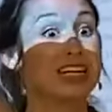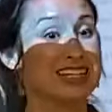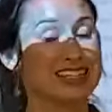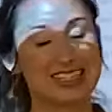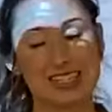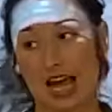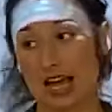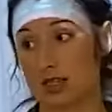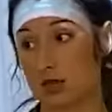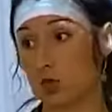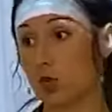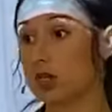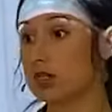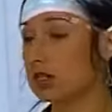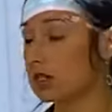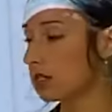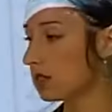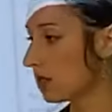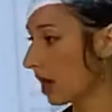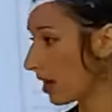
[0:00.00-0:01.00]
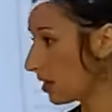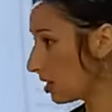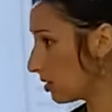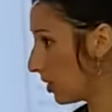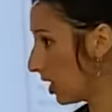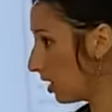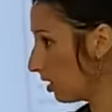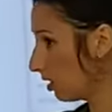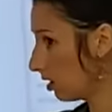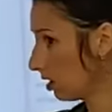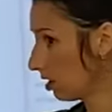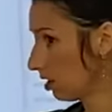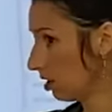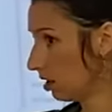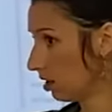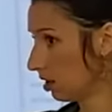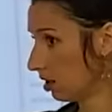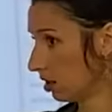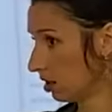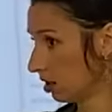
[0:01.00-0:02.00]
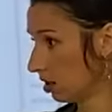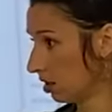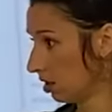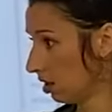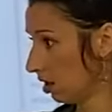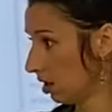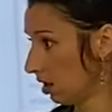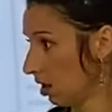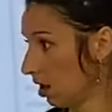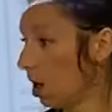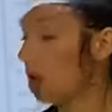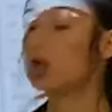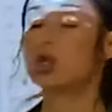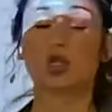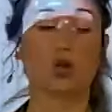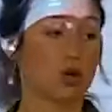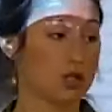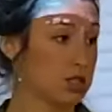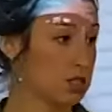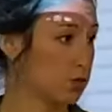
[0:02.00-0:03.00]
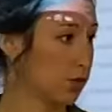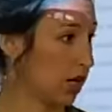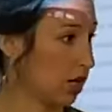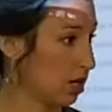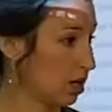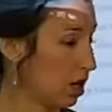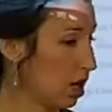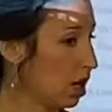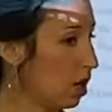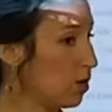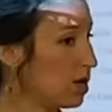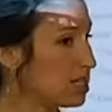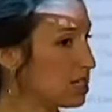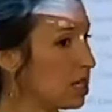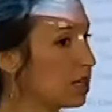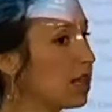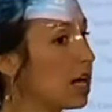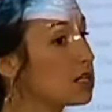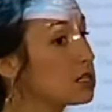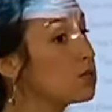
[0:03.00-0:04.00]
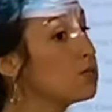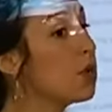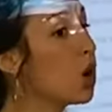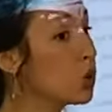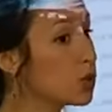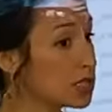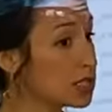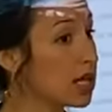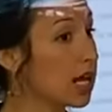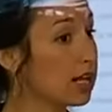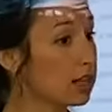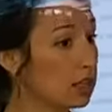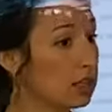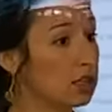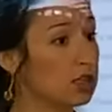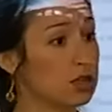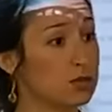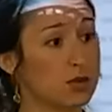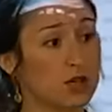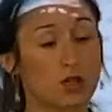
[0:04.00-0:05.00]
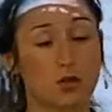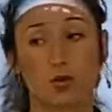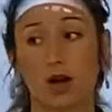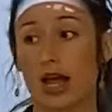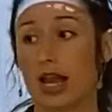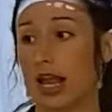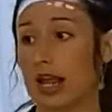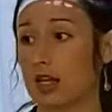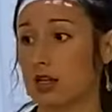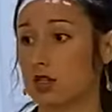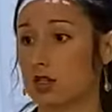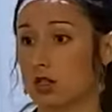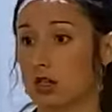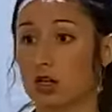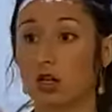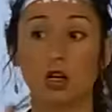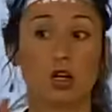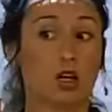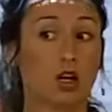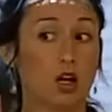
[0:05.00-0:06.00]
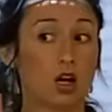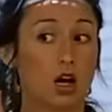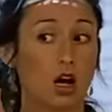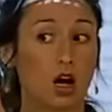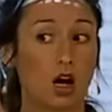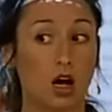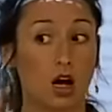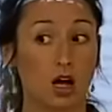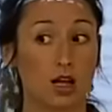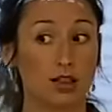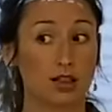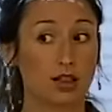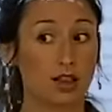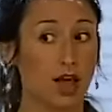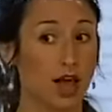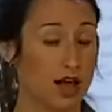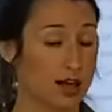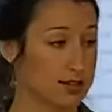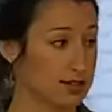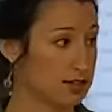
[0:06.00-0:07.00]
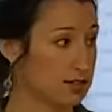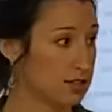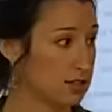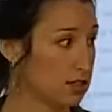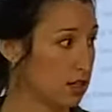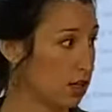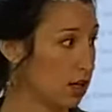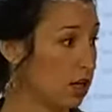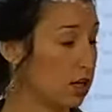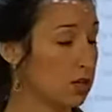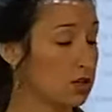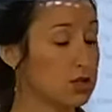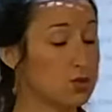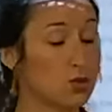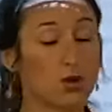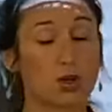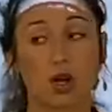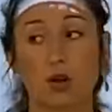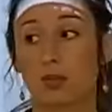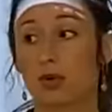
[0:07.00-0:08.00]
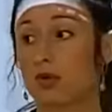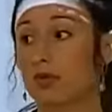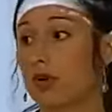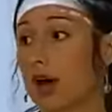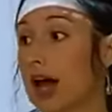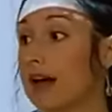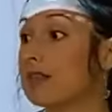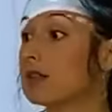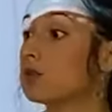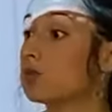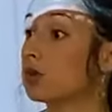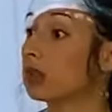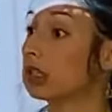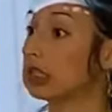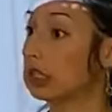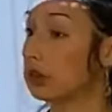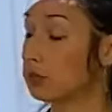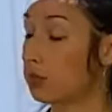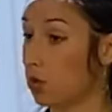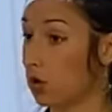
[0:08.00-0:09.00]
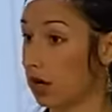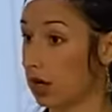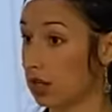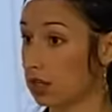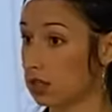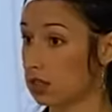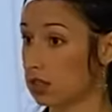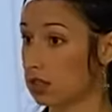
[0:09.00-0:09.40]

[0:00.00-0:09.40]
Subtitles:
Concise. What does concise mean? Short and sweet. And we said that's most likely going to be the right answer unless, and here's where number 5 is really important.